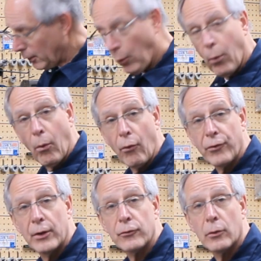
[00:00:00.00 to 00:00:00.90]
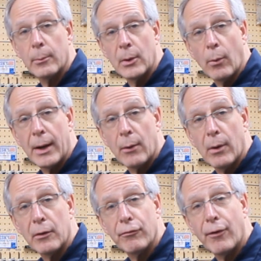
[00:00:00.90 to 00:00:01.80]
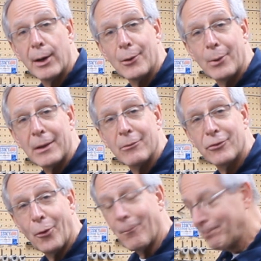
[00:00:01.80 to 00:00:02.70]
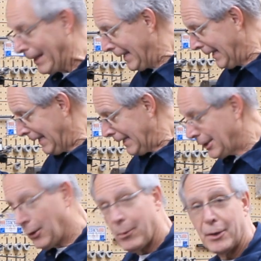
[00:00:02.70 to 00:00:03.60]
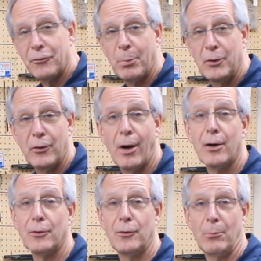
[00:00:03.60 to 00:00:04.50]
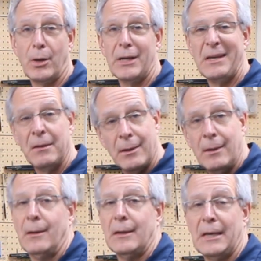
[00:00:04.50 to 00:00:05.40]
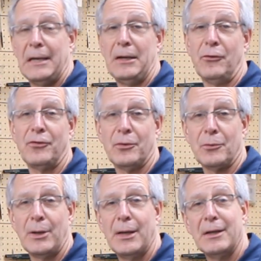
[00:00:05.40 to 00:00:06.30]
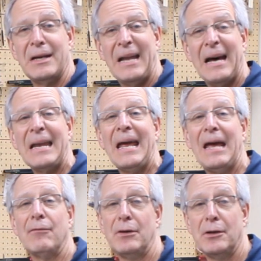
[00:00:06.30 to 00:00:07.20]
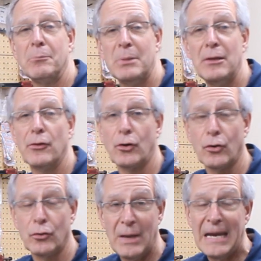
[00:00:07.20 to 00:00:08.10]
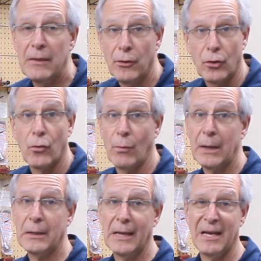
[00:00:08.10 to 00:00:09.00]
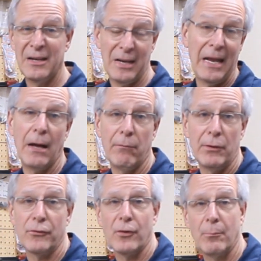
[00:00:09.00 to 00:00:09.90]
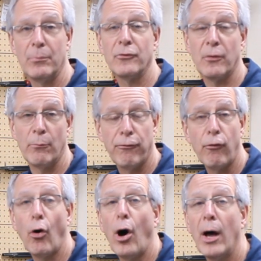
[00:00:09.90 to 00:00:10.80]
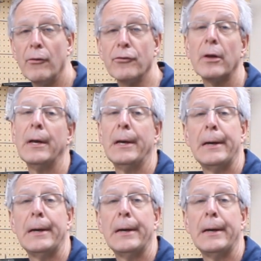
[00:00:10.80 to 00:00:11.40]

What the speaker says: pinholes that's going to be right around the firing ring. So you don't want to spend your hard-earned money getting a cylinder head and not having it be the correct head and having some flaws